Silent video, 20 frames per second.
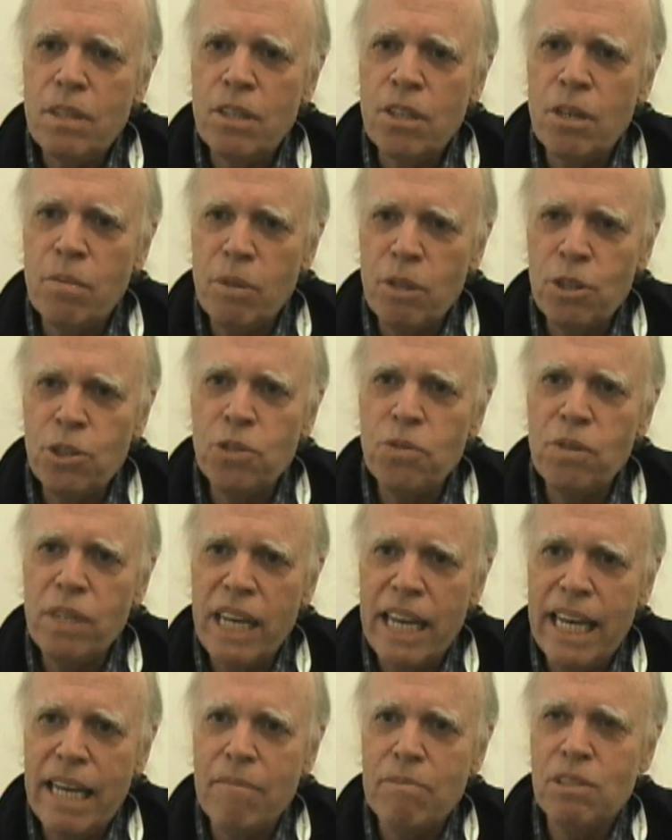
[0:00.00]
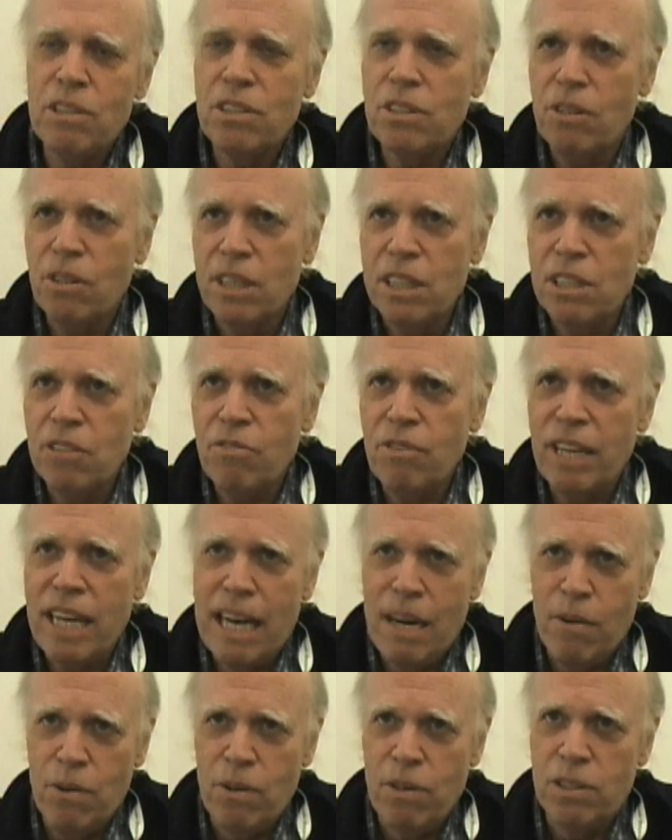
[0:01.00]
commercial games as good as
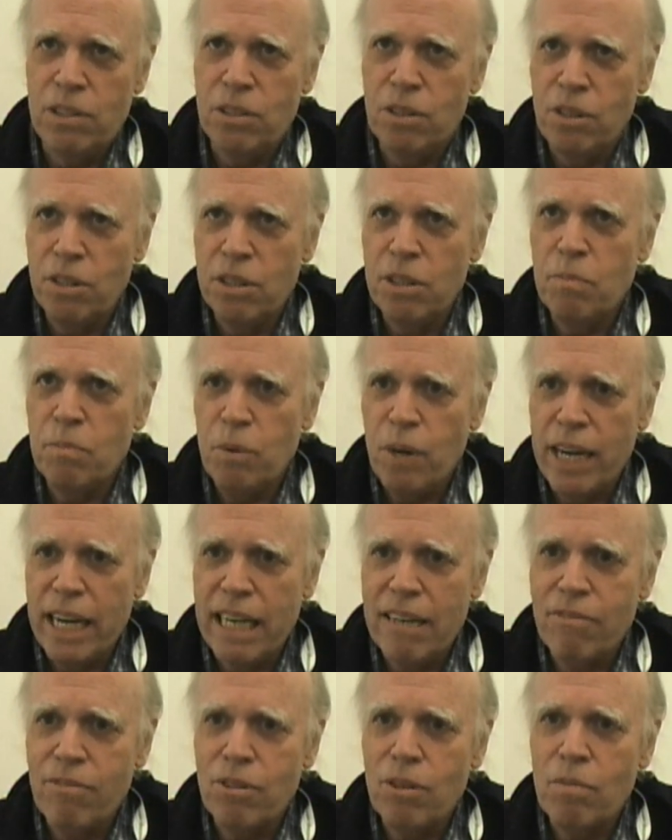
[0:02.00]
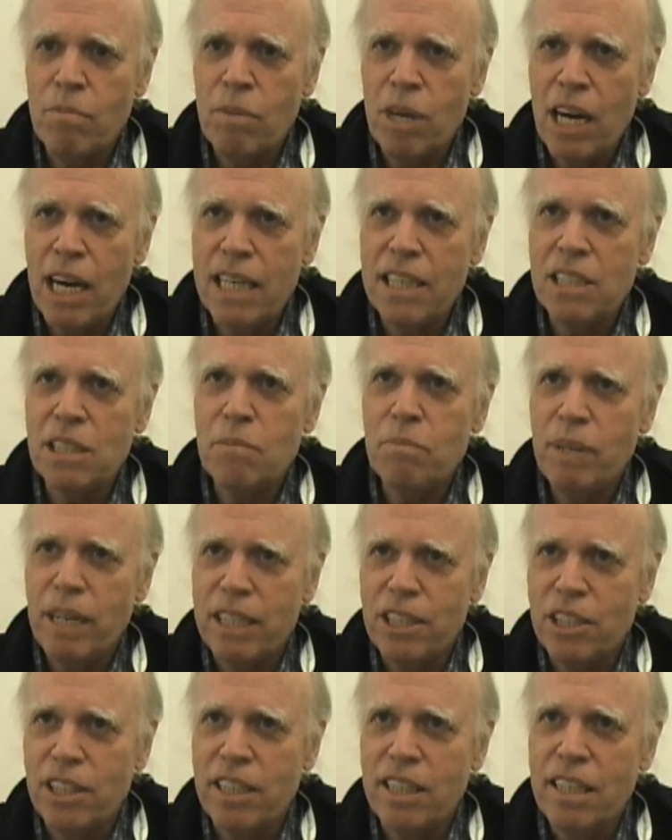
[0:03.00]
Flower, as good as Braid, for a modest
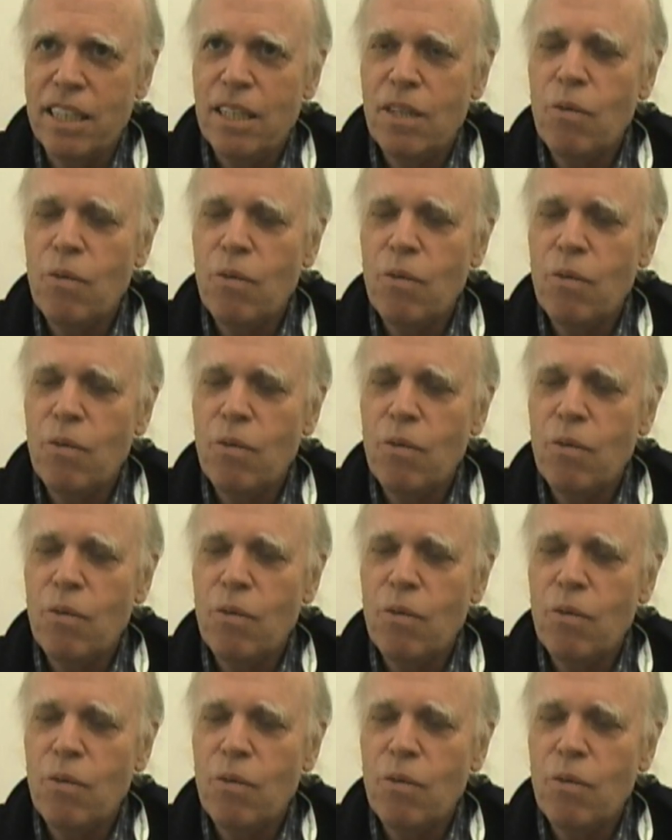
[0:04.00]
budget,